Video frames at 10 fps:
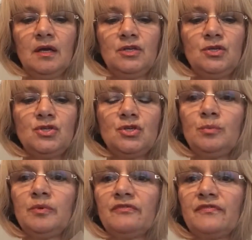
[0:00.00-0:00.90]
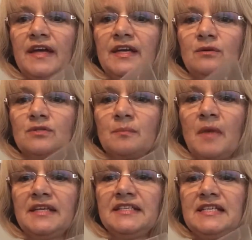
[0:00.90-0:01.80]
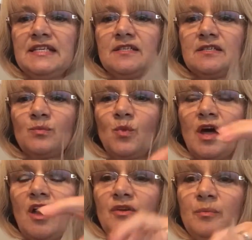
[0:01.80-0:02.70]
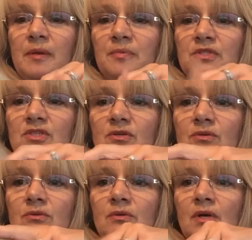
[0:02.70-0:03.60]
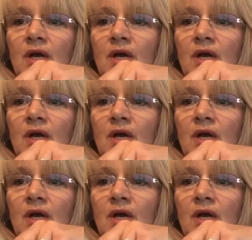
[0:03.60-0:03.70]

YouTube and find out some ideas and what other people do.